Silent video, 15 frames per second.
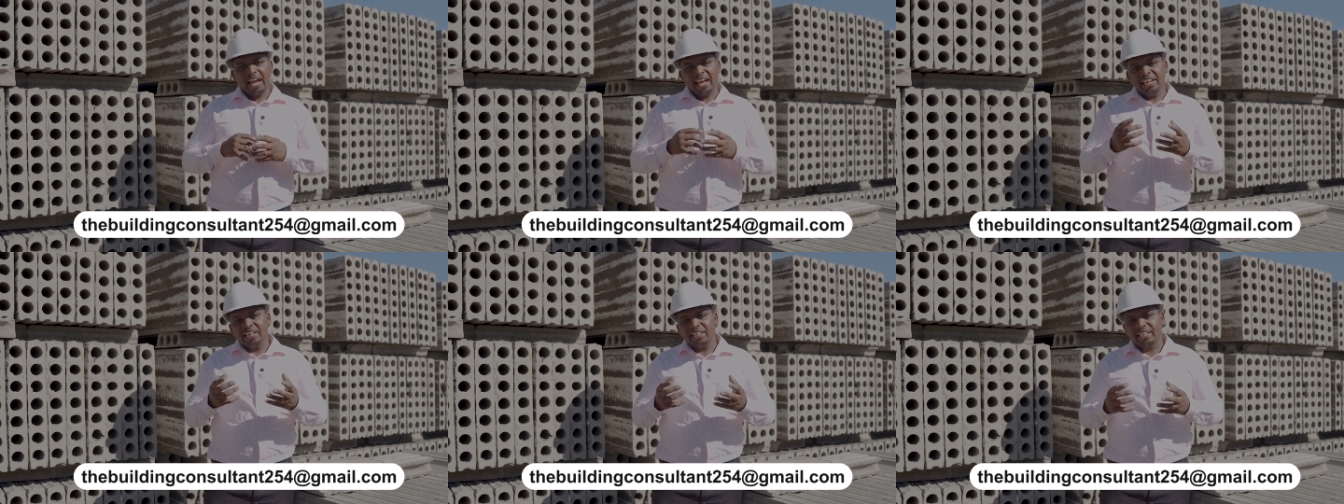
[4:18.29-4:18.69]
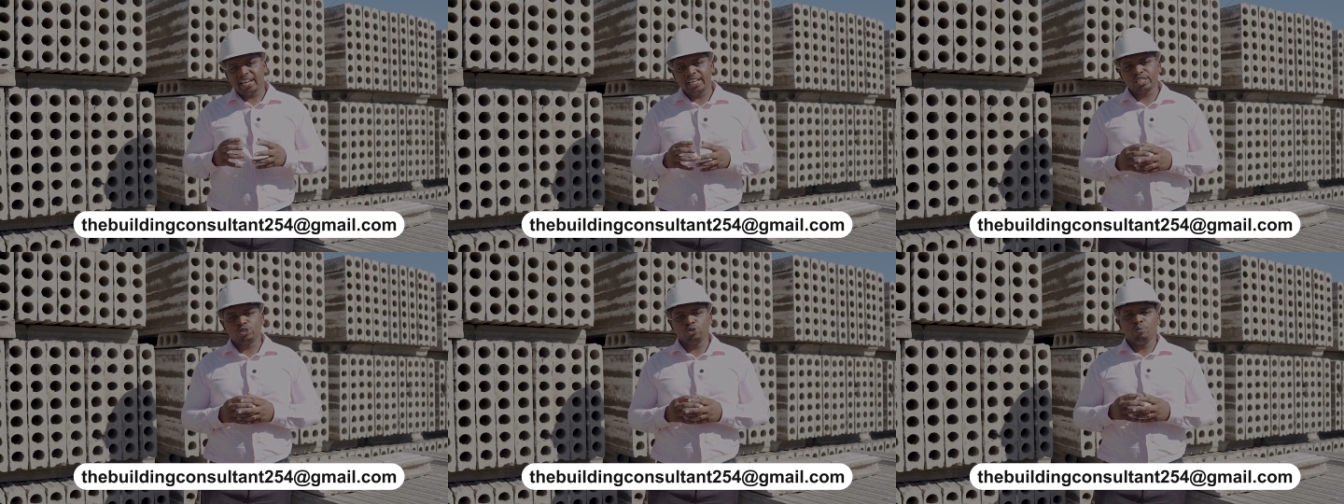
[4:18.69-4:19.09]
And in
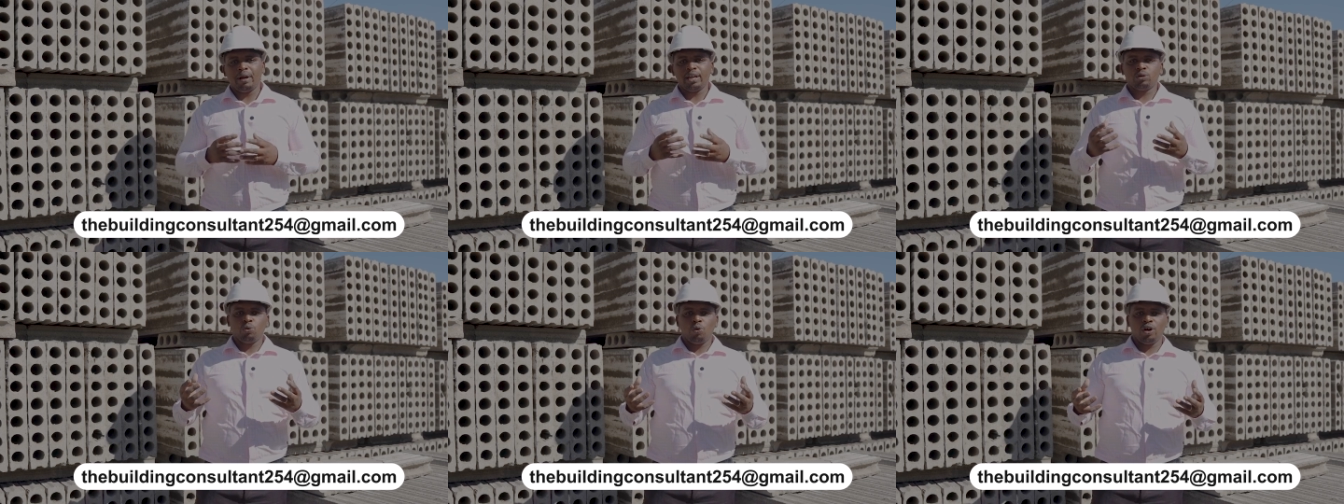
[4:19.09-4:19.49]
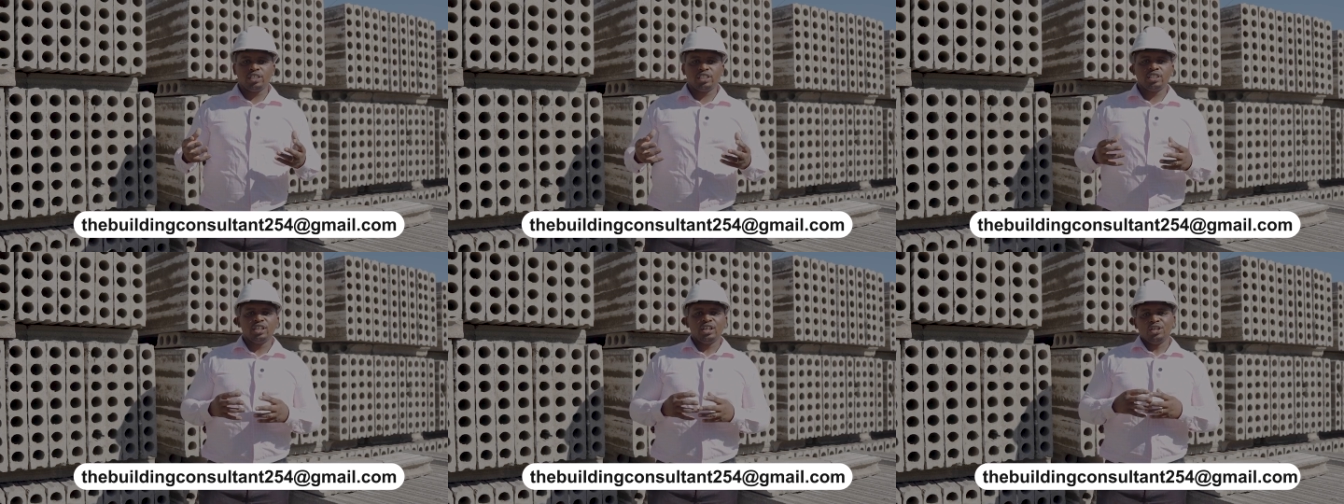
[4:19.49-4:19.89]
case you might
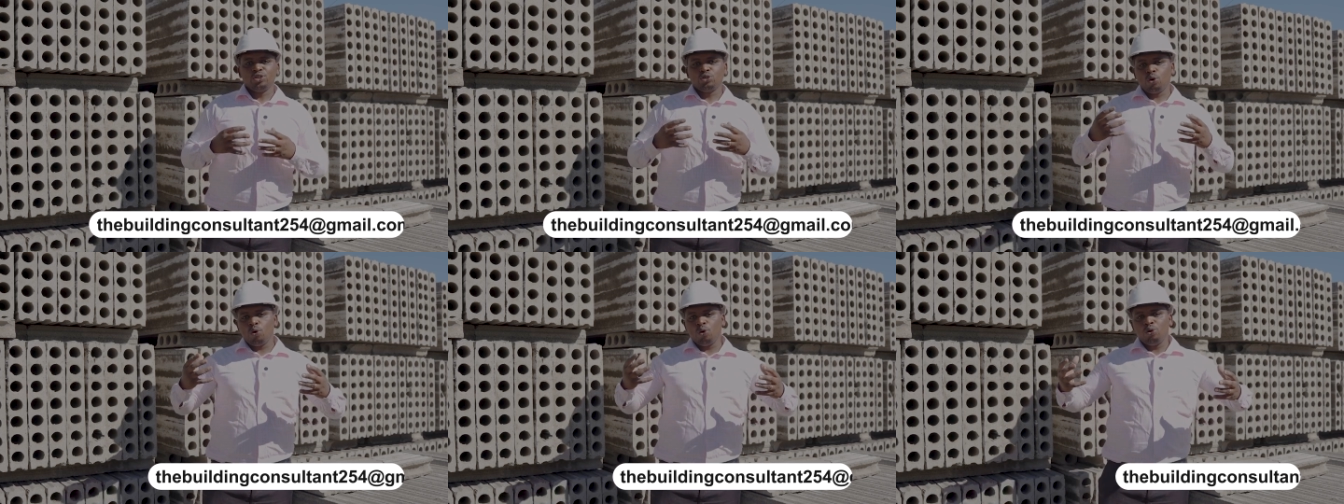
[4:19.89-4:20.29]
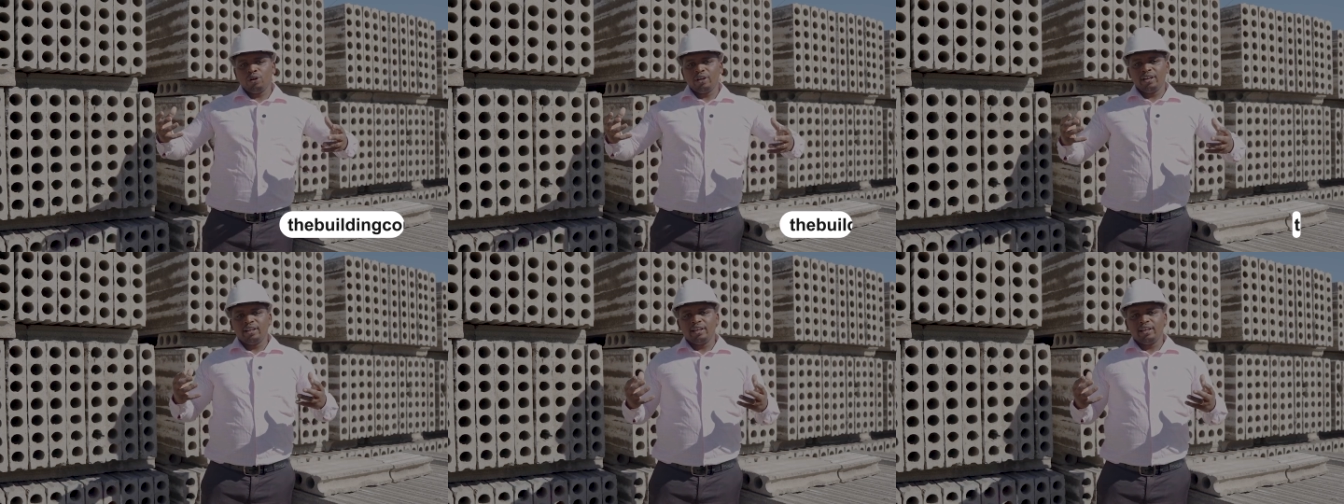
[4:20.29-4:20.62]
want to